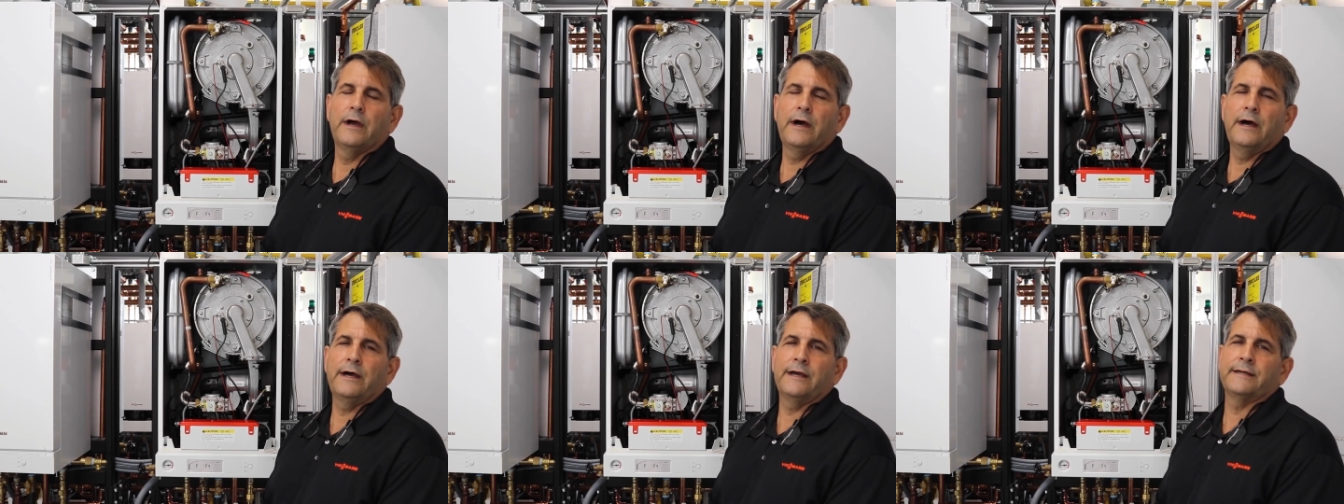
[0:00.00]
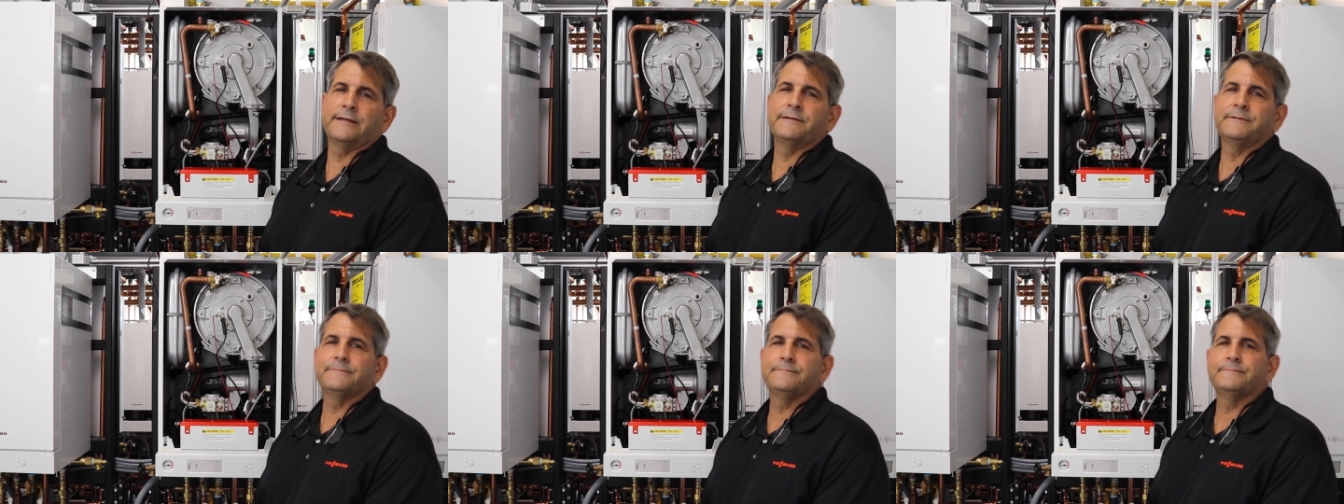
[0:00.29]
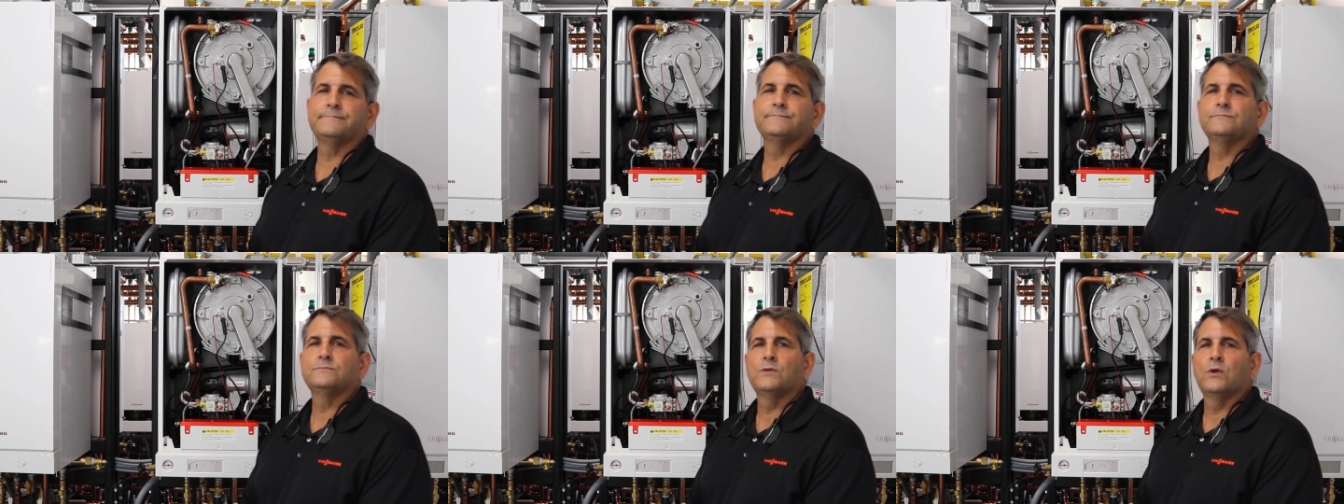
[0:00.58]
Hi,
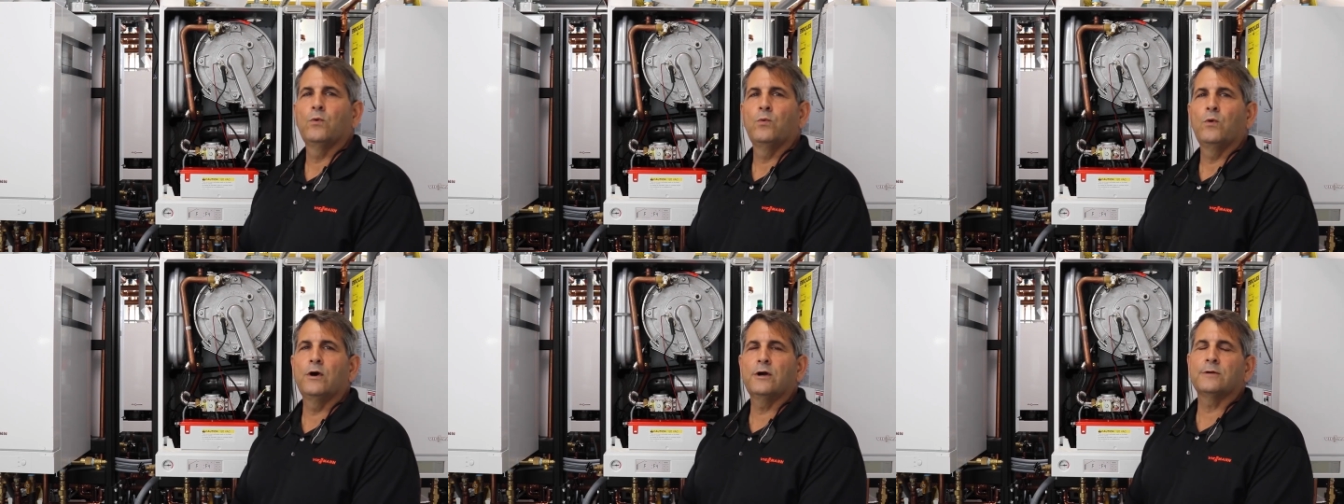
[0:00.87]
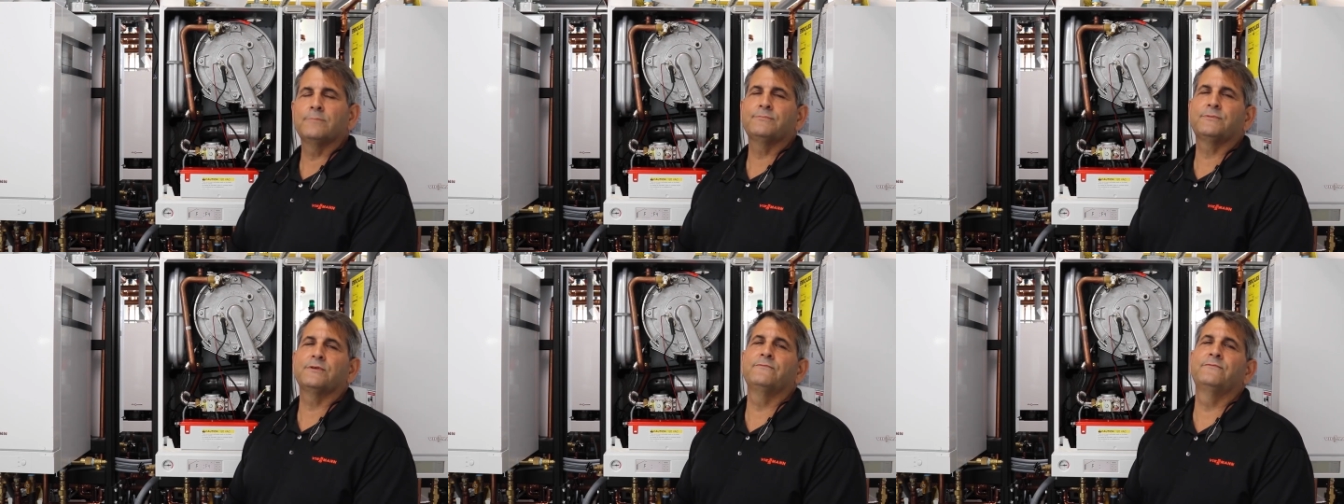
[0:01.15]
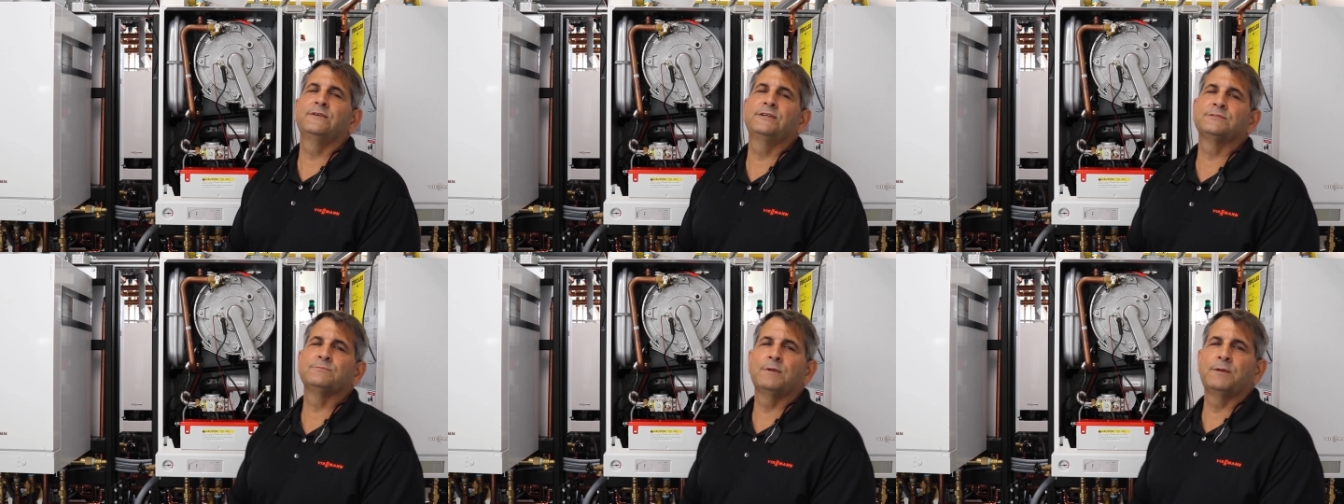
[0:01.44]
welcome to
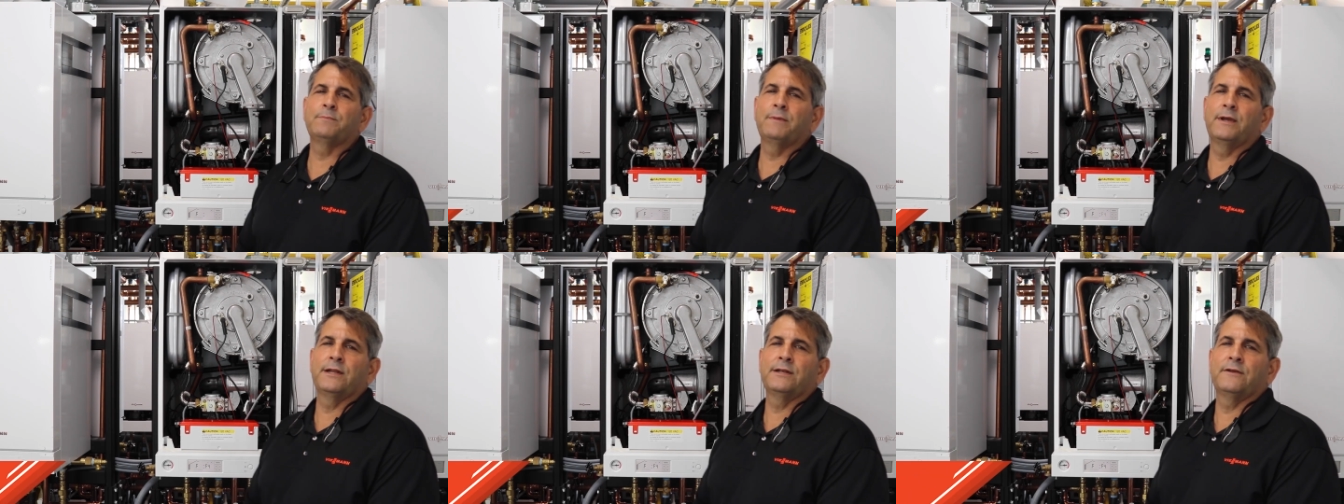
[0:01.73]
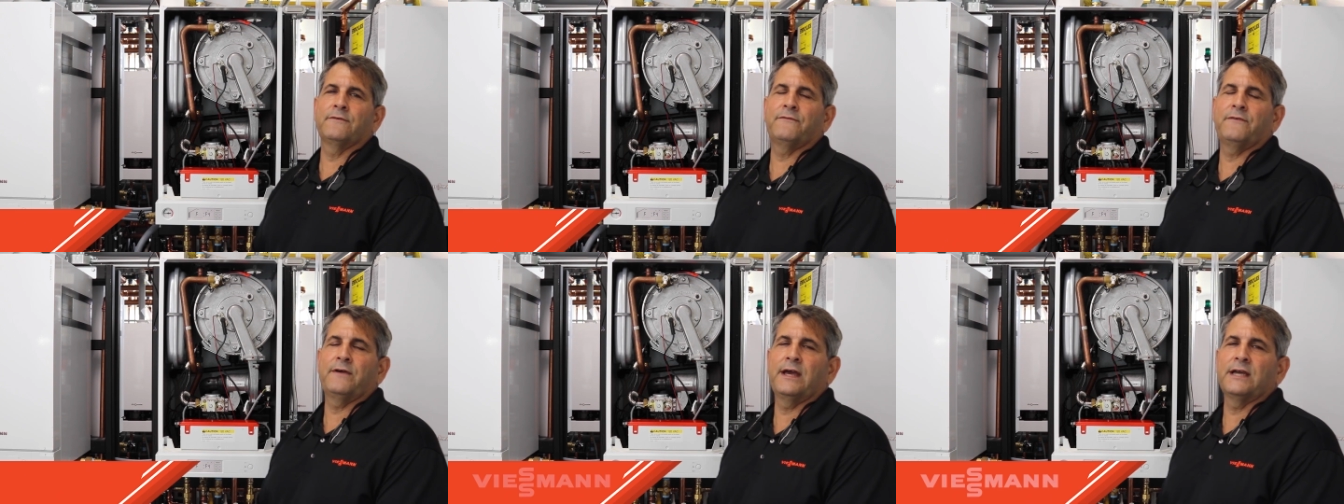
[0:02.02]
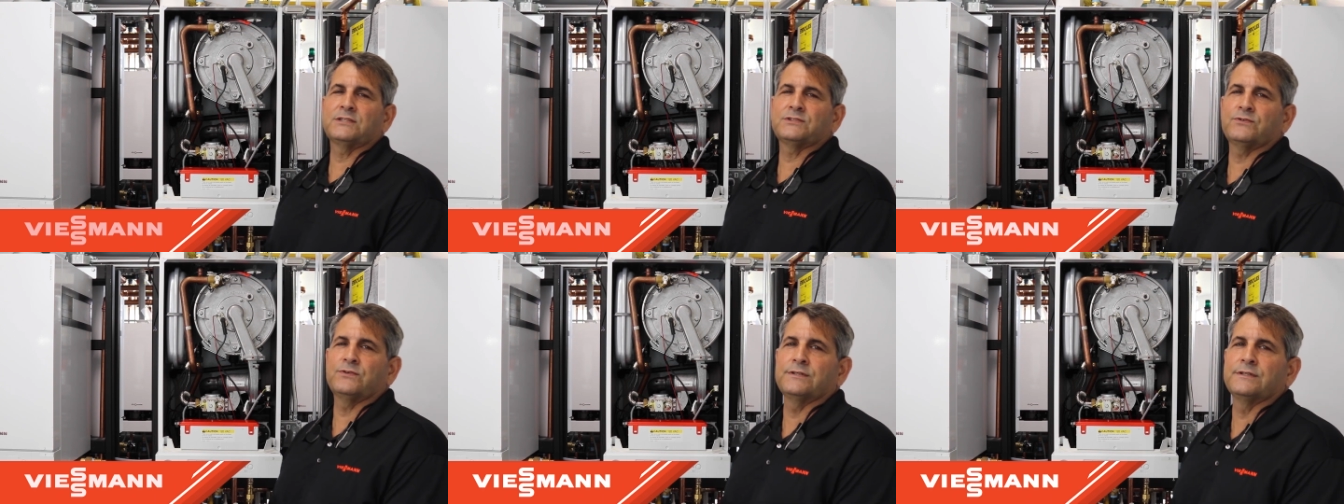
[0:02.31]
Viessmann
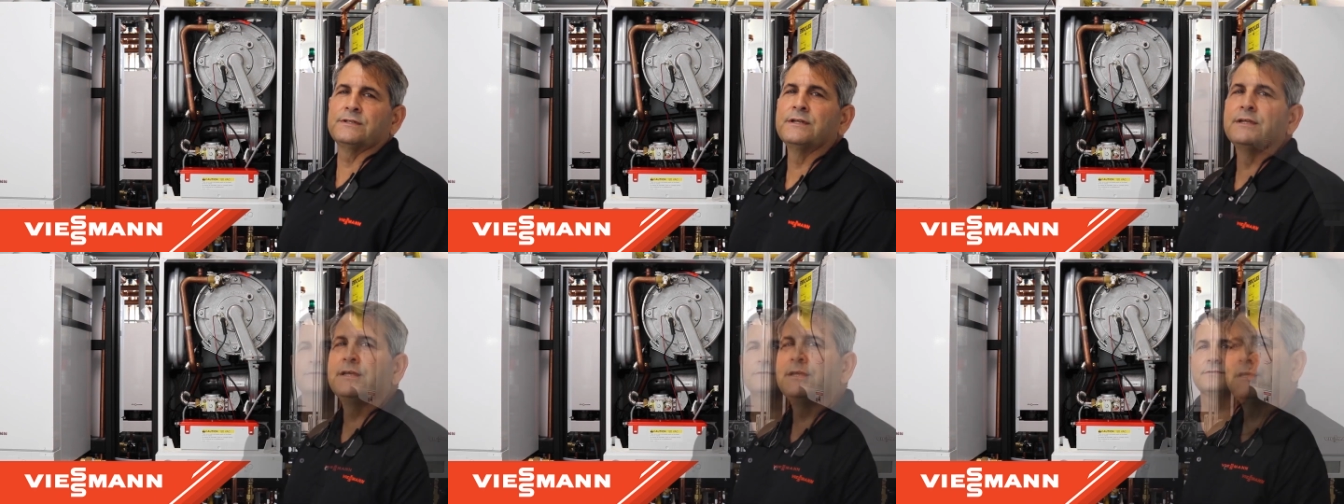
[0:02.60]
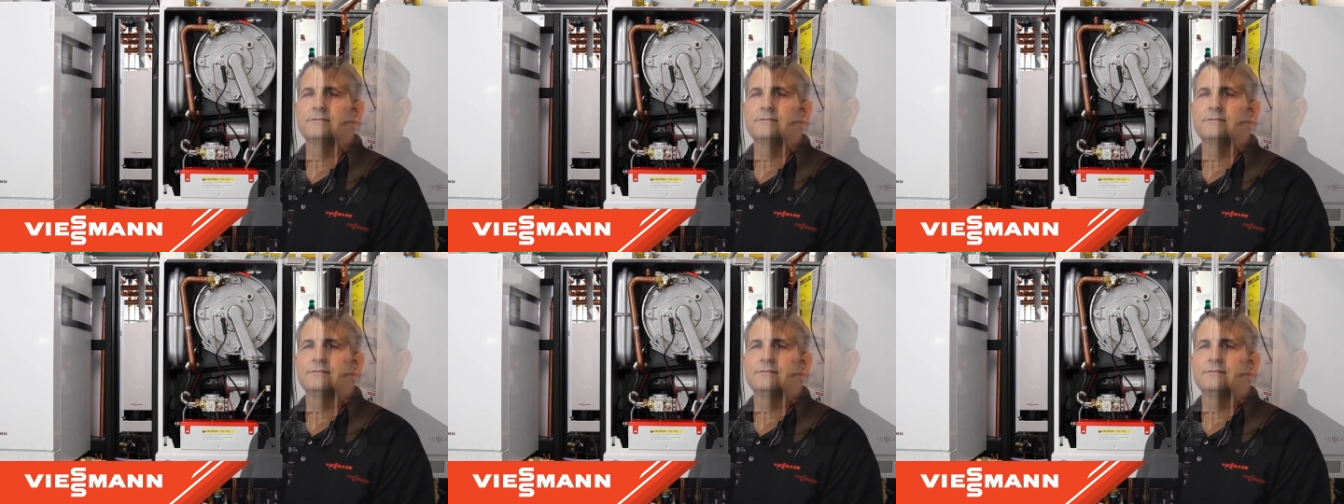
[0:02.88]
Manufacturing.